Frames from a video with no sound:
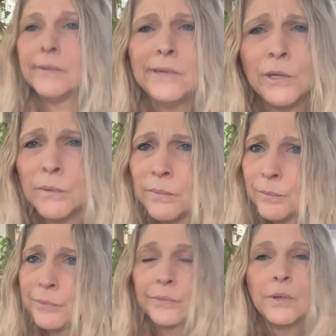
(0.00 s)
You know,
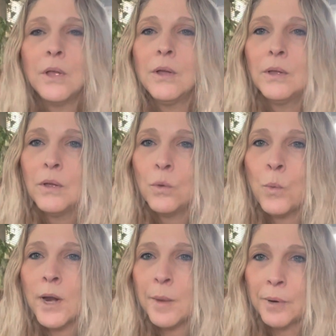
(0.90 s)

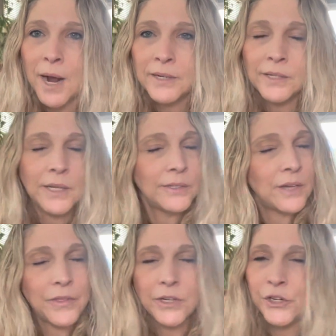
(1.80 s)
what I practice has
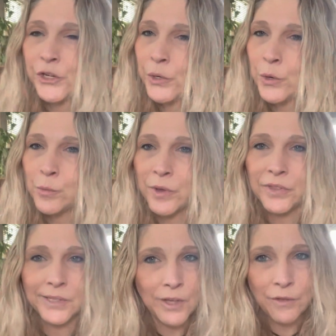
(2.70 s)
nothing to do with
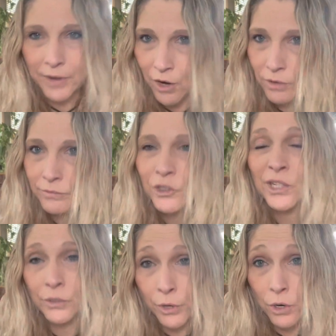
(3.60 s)
the self-care,
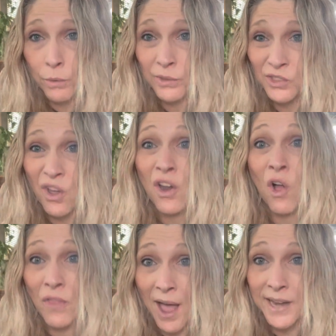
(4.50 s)
just so you know. It's not
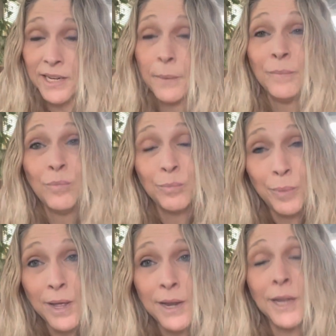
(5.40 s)
all that.
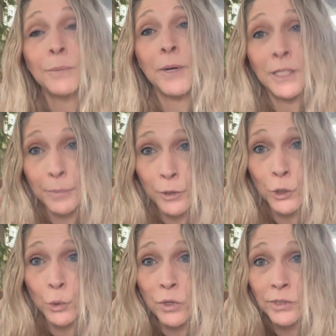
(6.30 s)
But it's my
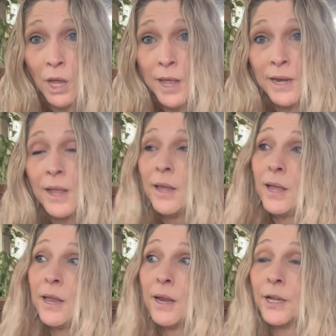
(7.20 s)
spiritual side,
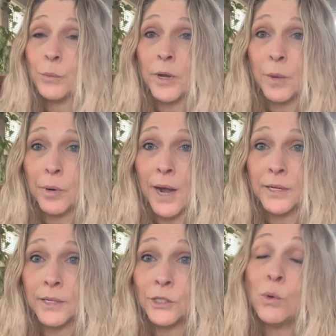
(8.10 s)
and it is what I
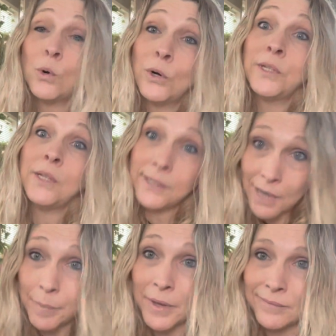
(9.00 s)
practice. So, of course, it does
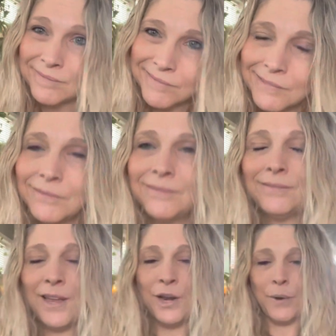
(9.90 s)
come in.
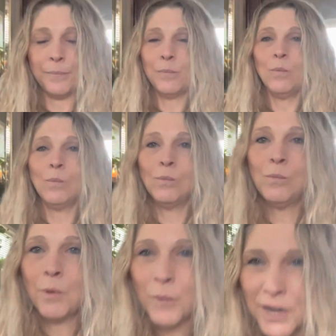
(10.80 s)
Anyway.
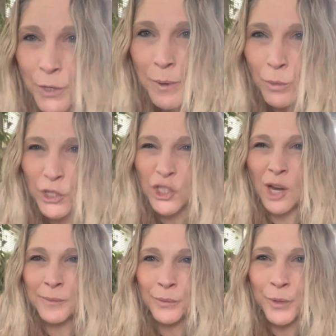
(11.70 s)
But when I do my
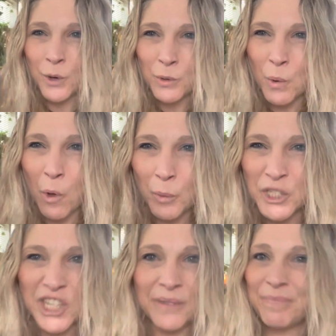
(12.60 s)
workshops, we don't go all
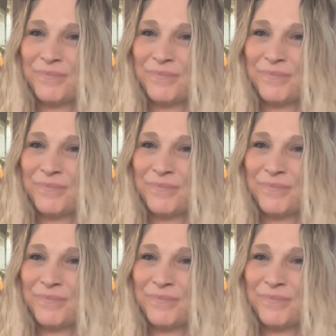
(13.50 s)
witchy.